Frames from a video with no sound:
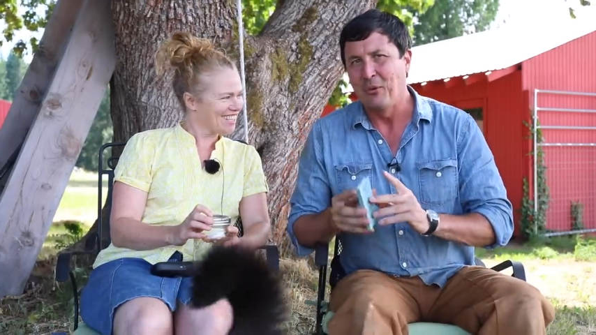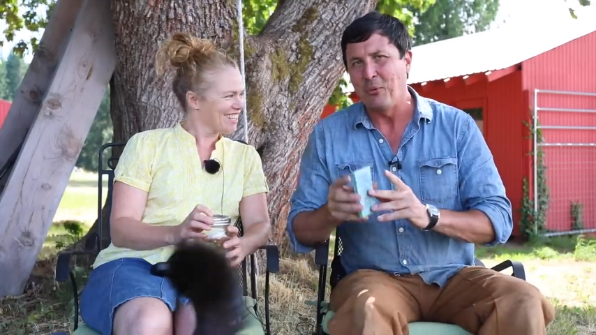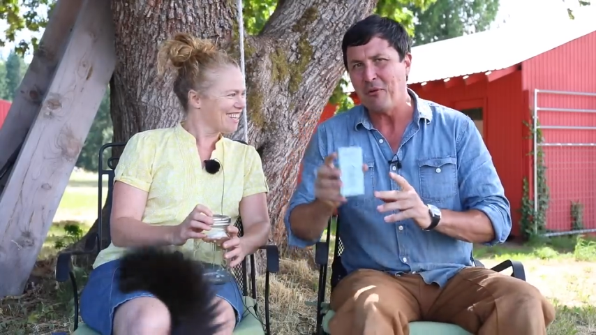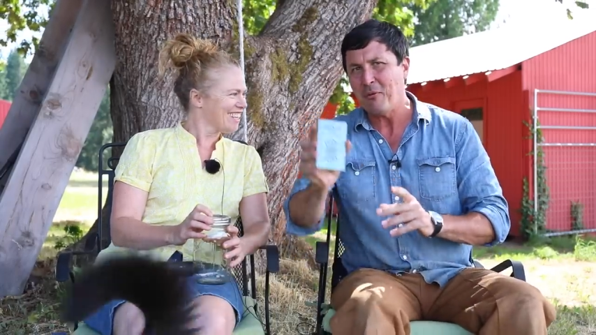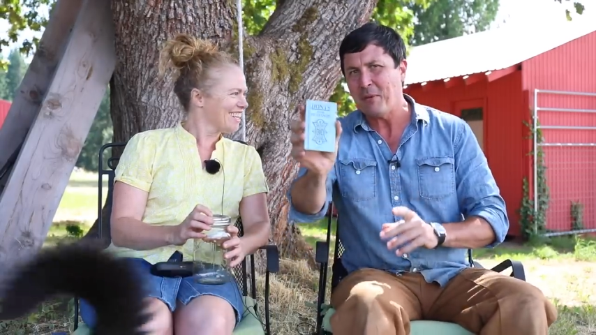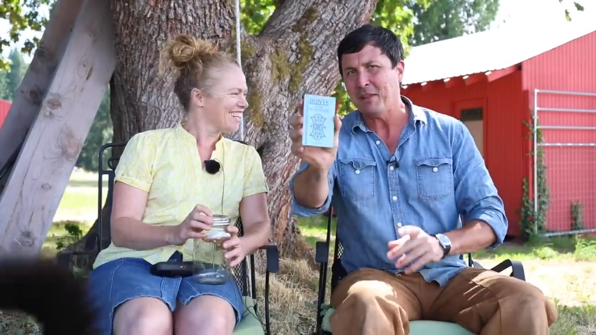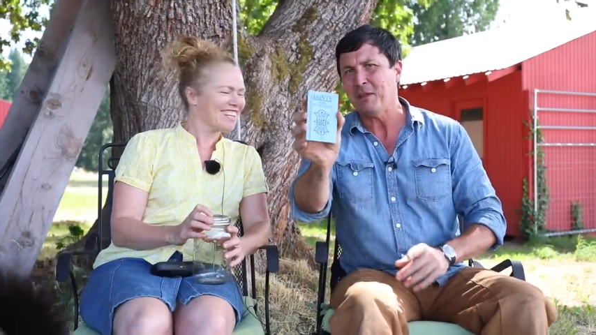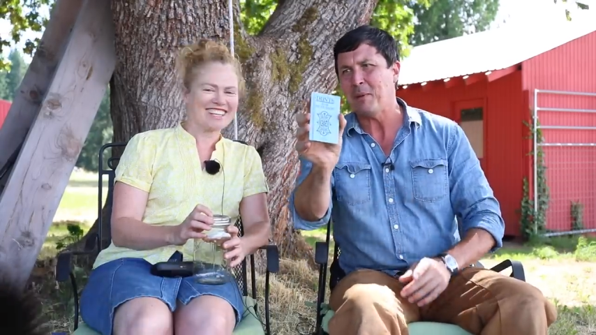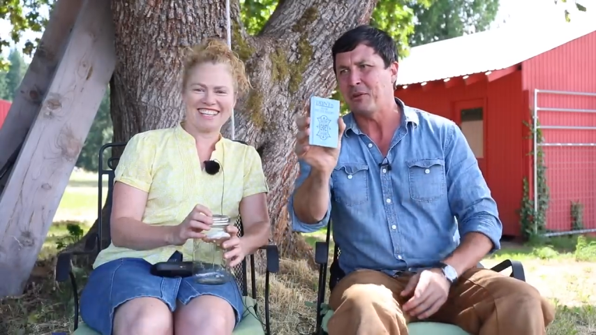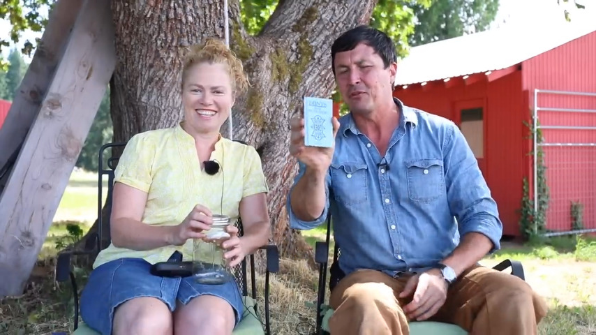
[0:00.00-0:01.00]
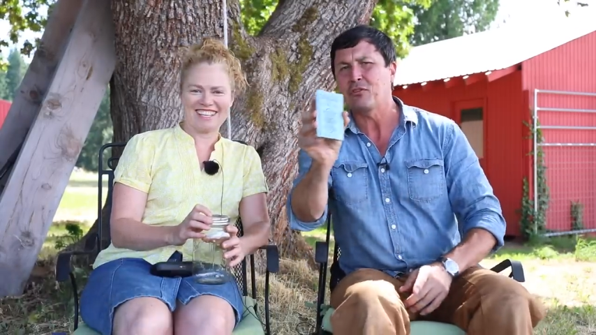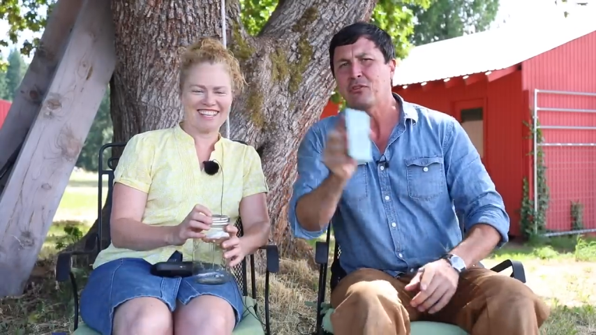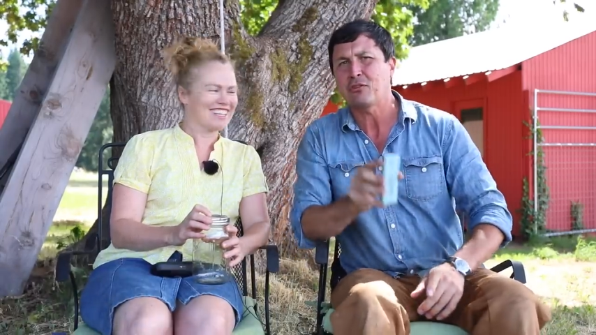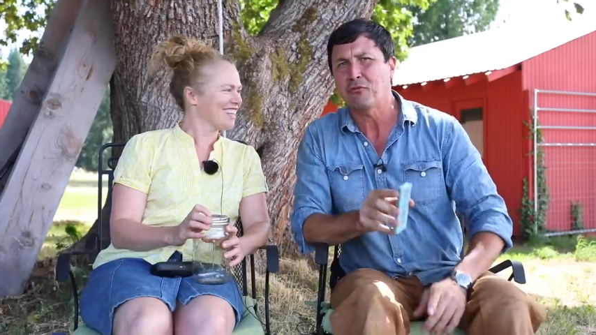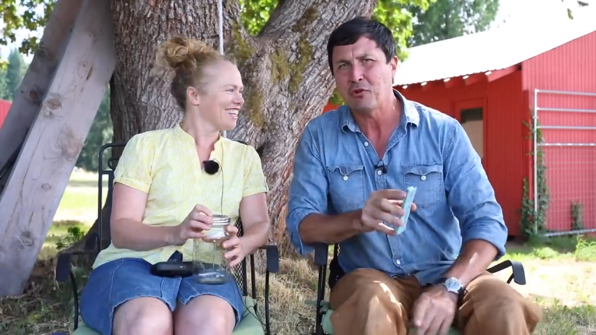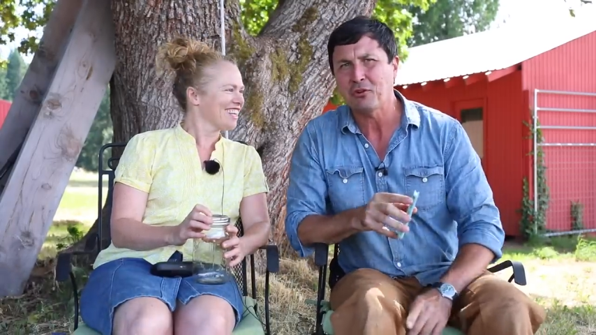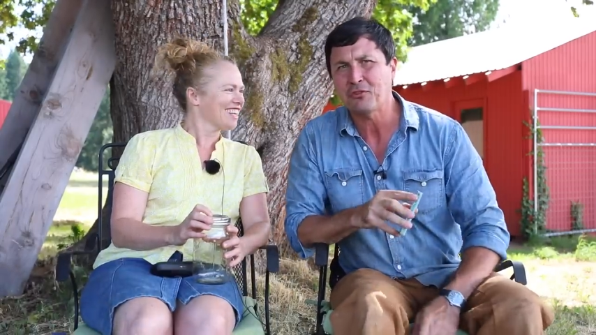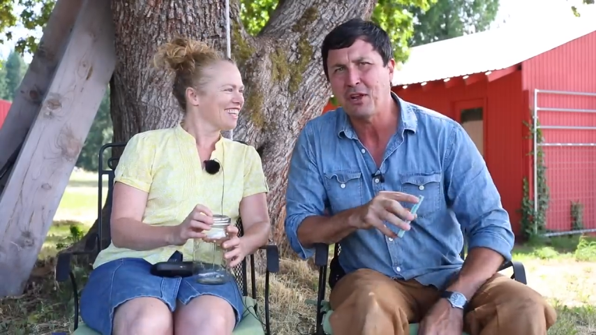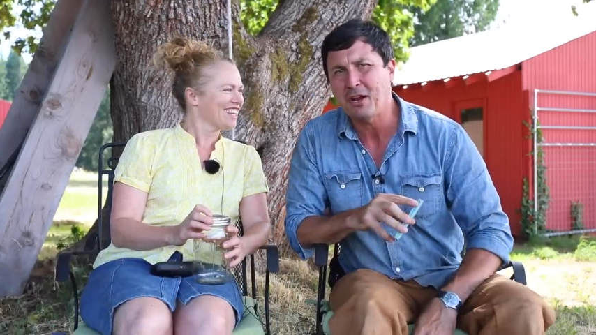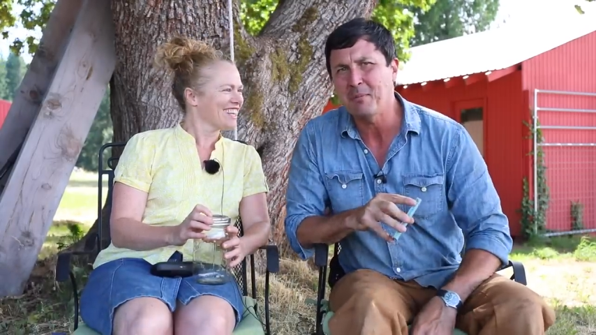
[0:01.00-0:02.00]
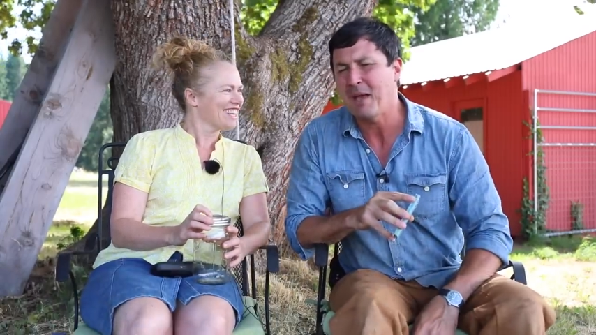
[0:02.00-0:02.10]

Speaker 1: We have a Manly Manners. This is the first time